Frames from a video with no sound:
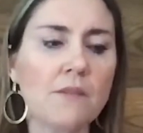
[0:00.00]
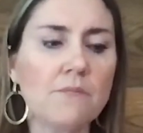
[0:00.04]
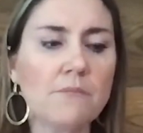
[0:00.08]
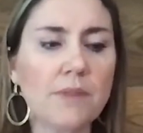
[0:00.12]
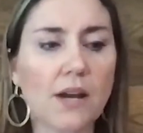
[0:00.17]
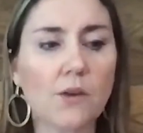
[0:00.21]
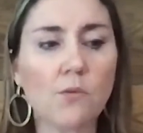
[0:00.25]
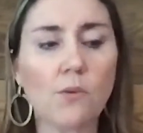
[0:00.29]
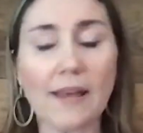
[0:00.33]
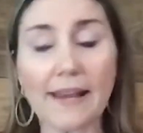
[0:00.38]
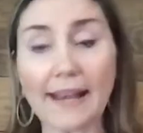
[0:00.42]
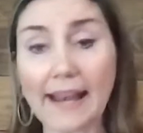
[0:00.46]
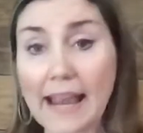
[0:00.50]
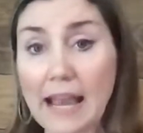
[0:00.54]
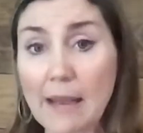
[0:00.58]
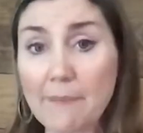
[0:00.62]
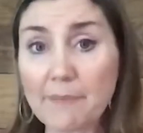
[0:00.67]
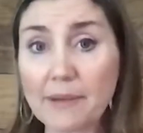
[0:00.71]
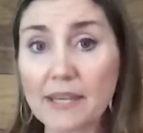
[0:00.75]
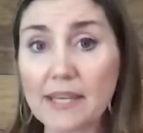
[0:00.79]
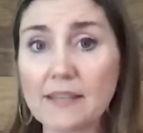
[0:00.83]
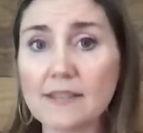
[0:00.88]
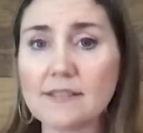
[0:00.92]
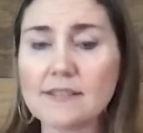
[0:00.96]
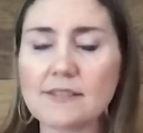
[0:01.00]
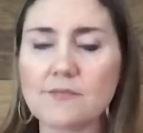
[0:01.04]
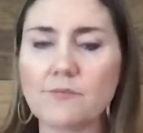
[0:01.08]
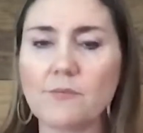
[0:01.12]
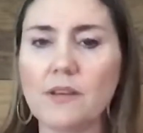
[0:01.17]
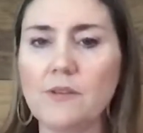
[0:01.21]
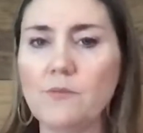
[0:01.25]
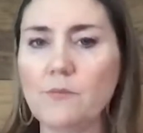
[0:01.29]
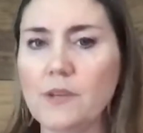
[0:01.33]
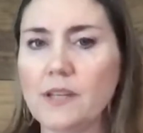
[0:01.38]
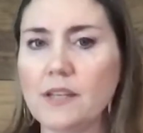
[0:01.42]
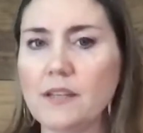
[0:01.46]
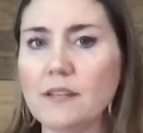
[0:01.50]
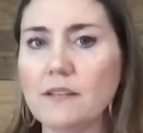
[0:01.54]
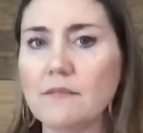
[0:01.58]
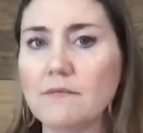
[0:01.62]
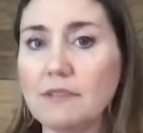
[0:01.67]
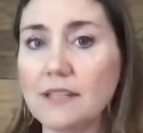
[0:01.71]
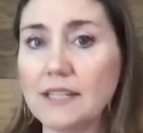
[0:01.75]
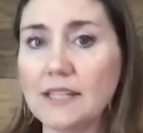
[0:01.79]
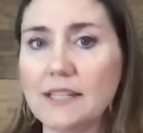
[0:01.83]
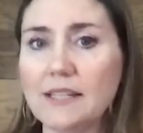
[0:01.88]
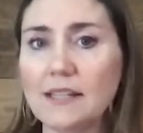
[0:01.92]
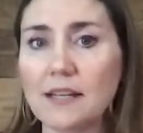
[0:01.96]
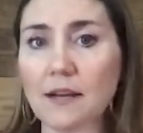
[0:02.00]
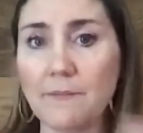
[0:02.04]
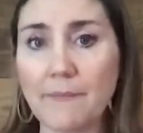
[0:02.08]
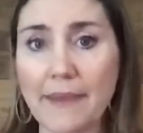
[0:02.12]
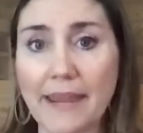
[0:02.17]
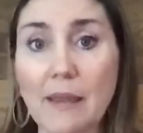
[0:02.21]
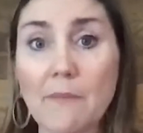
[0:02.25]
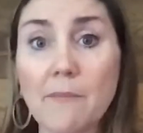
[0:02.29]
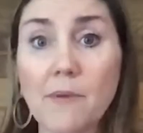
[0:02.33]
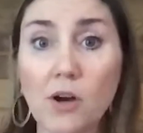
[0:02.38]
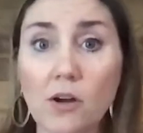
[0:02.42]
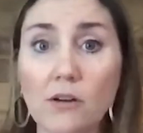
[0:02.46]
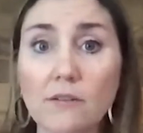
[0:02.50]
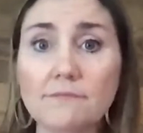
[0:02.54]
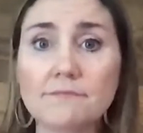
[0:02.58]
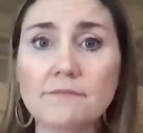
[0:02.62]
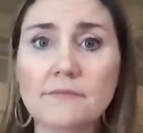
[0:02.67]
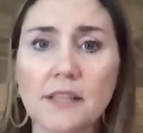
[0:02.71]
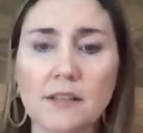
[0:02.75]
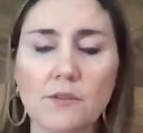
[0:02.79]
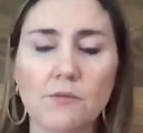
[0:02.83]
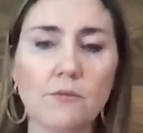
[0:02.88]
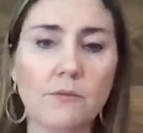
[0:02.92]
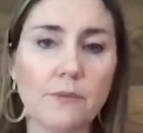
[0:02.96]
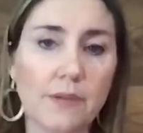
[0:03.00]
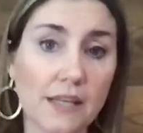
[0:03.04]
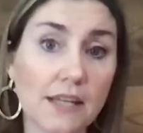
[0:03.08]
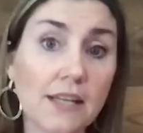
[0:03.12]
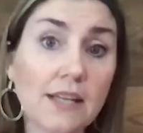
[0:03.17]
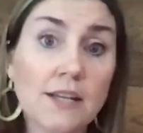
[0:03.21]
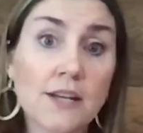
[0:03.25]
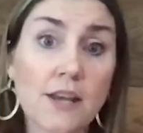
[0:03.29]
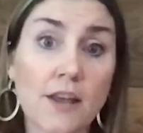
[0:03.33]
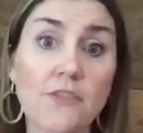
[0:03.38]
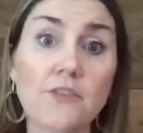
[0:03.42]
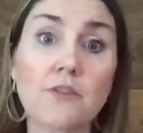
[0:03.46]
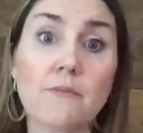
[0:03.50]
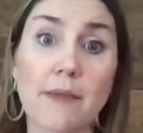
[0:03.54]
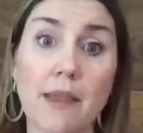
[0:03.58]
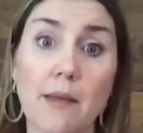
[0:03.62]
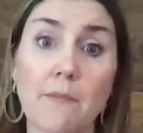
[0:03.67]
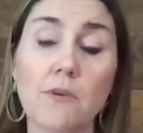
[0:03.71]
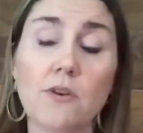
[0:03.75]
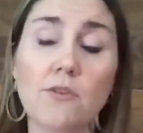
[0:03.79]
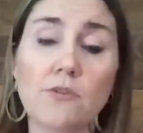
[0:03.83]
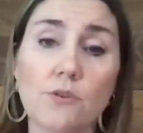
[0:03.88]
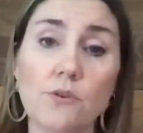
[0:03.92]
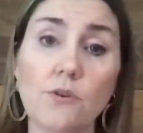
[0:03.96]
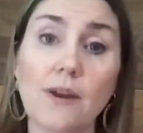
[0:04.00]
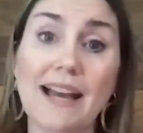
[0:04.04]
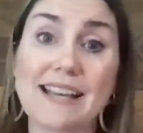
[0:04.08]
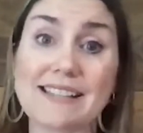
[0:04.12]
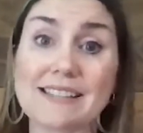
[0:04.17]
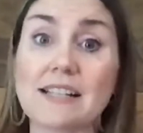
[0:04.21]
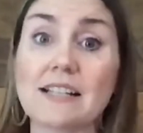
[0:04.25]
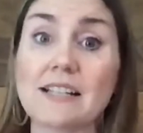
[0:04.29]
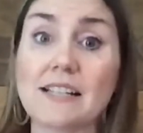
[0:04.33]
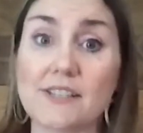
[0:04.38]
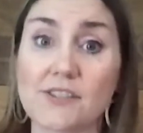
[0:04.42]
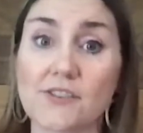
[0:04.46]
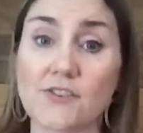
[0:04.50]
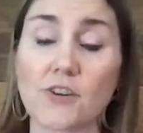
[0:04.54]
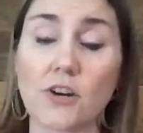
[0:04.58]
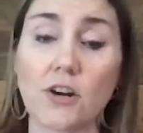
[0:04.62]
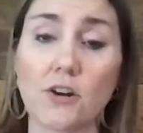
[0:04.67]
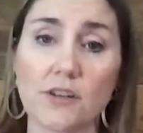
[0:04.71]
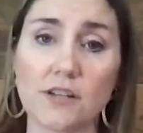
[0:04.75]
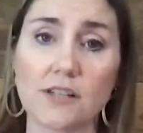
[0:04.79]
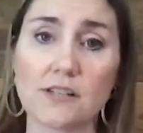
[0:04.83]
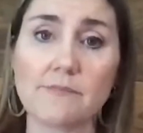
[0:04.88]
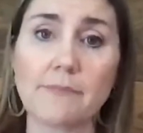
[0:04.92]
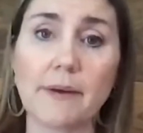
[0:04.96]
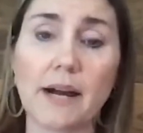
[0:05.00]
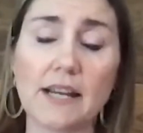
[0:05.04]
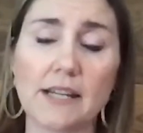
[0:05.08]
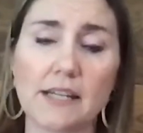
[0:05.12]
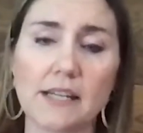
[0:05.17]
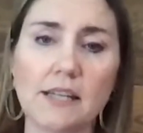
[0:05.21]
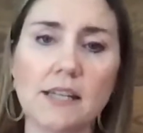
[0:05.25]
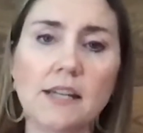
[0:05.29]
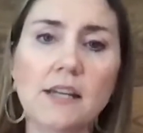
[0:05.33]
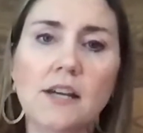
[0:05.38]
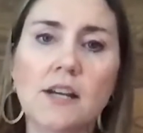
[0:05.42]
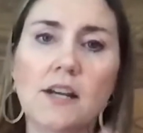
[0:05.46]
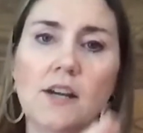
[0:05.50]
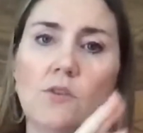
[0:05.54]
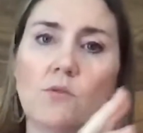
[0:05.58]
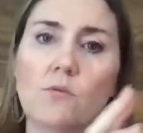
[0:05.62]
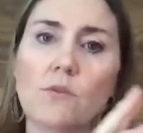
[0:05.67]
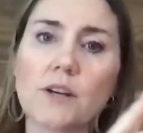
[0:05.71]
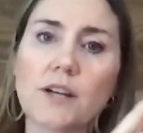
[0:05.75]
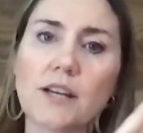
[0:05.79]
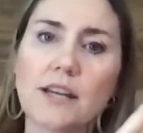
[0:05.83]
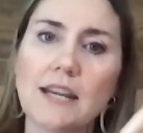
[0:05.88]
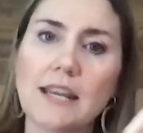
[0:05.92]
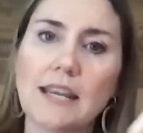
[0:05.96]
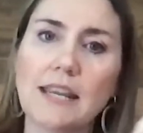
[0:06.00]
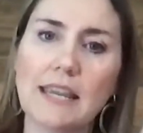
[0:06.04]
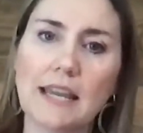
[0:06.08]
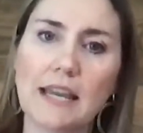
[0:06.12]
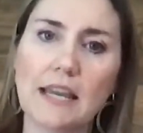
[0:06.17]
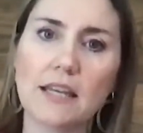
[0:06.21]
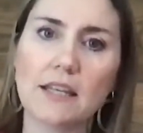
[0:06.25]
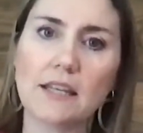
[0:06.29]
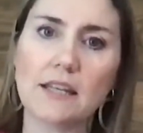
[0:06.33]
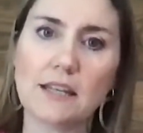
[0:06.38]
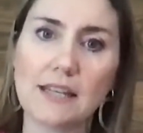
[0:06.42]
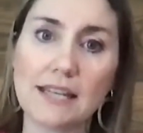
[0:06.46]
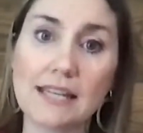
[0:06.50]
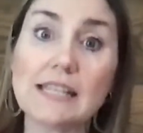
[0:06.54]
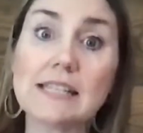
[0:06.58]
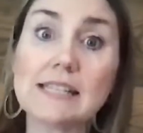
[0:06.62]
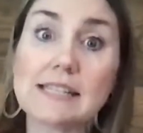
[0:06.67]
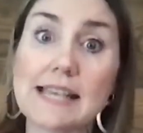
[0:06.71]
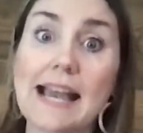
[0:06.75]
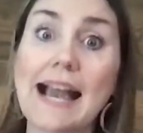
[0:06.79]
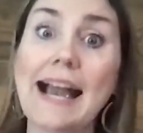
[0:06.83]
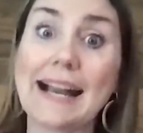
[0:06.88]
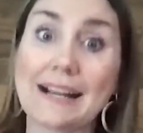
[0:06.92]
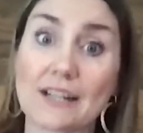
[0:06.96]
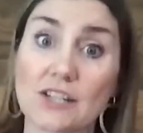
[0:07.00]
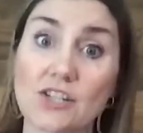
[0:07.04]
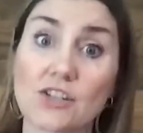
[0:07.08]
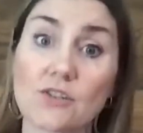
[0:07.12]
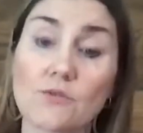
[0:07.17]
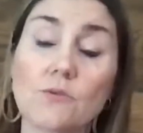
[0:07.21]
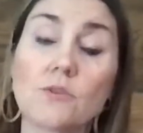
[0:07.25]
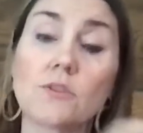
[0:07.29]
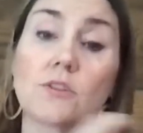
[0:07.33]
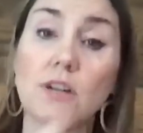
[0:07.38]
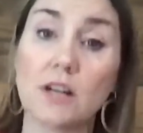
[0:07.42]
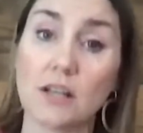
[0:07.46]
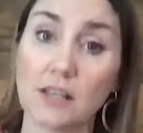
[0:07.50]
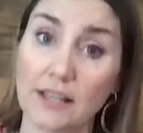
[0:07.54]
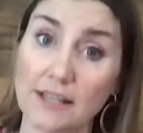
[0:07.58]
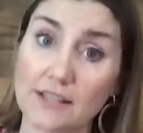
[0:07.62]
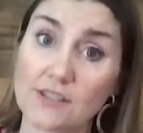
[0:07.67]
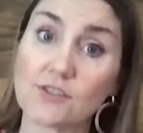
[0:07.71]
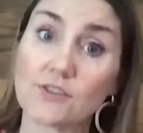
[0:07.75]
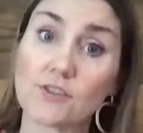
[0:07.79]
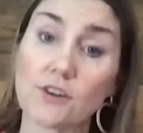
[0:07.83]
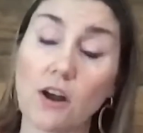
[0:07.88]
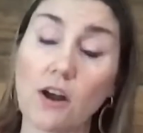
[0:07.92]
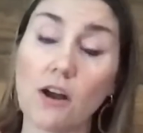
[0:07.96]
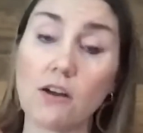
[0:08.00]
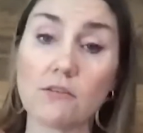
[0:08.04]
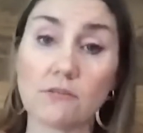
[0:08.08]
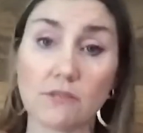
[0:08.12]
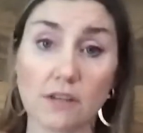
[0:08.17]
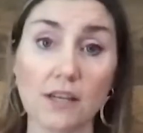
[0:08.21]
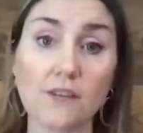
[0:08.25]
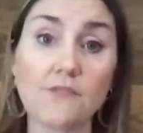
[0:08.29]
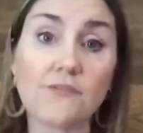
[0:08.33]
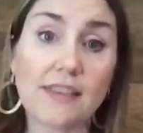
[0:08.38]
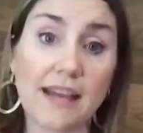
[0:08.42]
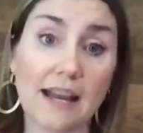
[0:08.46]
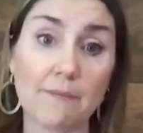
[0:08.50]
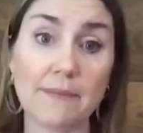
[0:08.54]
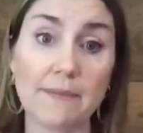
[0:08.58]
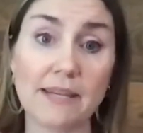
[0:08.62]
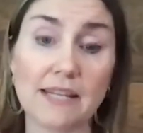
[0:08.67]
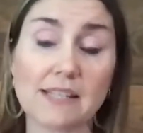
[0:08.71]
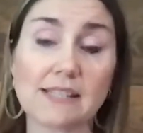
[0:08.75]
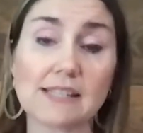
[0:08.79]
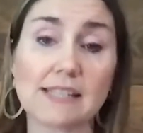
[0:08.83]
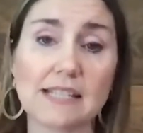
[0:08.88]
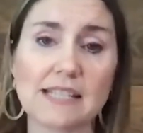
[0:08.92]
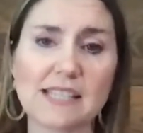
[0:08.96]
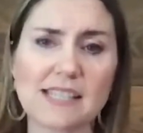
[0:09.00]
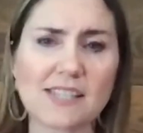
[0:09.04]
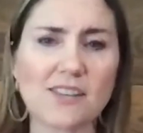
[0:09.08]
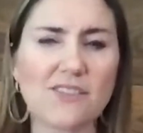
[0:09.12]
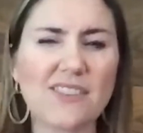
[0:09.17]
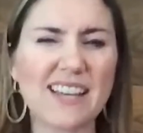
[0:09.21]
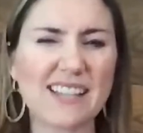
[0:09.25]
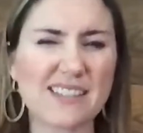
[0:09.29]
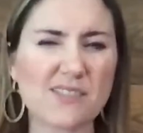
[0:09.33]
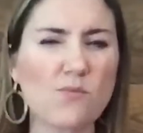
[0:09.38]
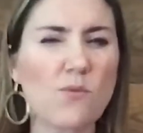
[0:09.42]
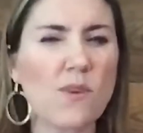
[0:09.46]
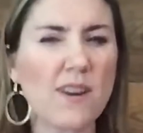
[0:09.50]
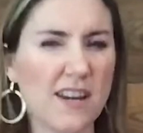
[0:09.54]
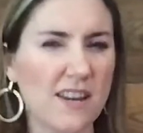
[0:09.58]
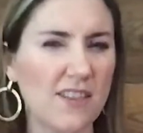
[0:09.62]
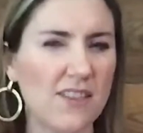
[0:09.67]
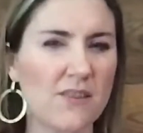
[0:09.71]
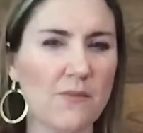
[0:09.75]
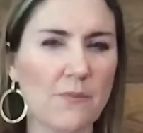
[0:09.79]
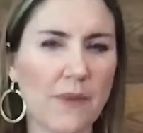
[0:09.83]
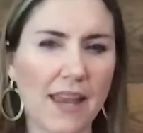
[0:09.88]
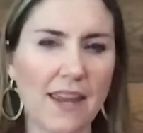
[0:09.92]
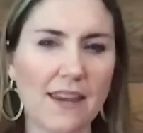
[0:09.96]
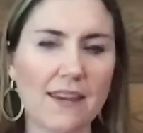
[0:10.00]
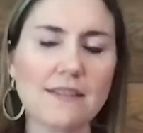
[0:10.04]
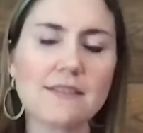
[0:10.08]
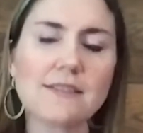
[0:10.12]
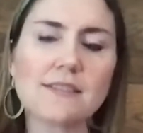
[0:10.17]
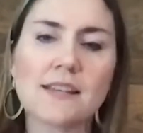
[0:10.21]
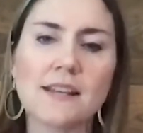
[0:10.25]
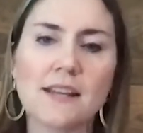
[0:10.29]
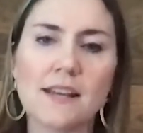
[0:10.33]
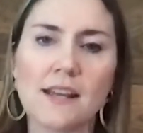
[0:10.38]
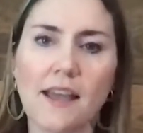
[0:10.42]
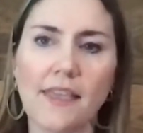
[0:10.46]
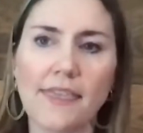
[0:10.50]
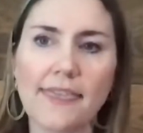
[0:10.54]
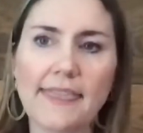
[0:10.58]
But what happens when we eat a mammal, when we eat another mammal who has cholesterol in his body, we're going to get his actual cholesterol, if that makes sense. So that's one of the ways